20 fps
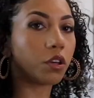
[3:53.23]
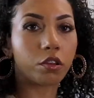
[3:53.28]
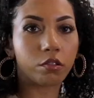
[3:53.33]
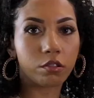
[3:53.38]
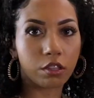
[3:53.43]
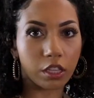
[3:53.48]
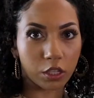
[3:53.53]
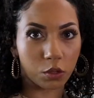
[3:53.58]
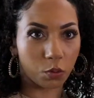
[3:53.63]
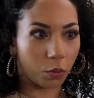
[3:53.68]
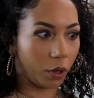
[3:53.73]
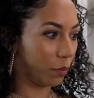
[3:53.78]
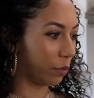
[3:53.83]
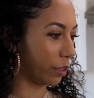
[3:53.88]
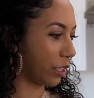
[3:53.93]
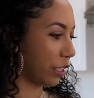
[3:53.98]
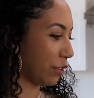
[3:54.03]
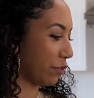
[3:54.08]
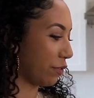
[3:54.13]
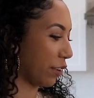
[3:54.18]
use this one,
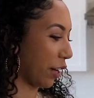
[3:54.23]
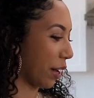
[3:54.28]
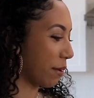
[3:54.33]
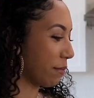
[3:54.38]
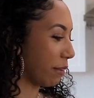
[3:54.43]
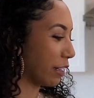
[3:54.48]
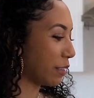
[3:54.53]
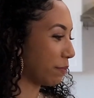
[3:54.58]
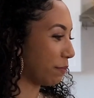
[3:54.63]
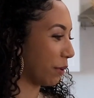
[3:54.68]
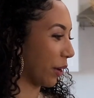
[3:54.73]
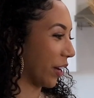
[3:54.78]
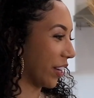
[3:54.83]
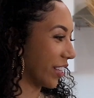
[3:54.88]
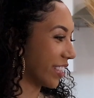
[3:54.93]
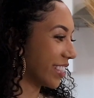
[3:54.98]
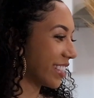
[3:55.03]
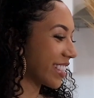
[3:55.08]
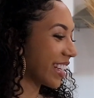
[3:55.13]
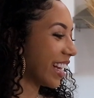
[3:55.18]
which is very much
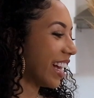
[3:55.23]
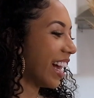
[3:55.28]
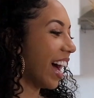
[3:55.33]
burnt.